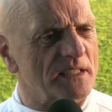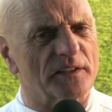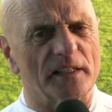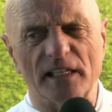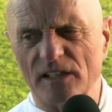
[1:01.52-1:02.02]

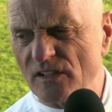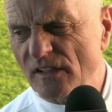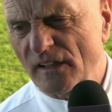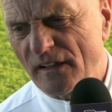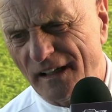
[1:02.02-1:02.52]
each,
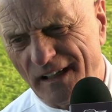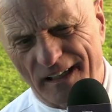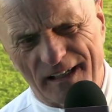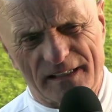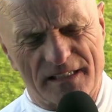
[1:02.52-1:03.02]

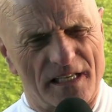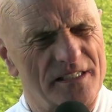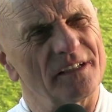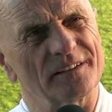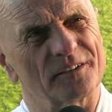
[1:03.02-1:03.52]
it's
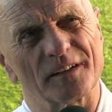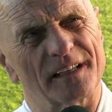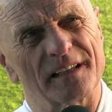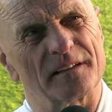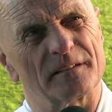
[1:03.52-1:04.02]
nothing really.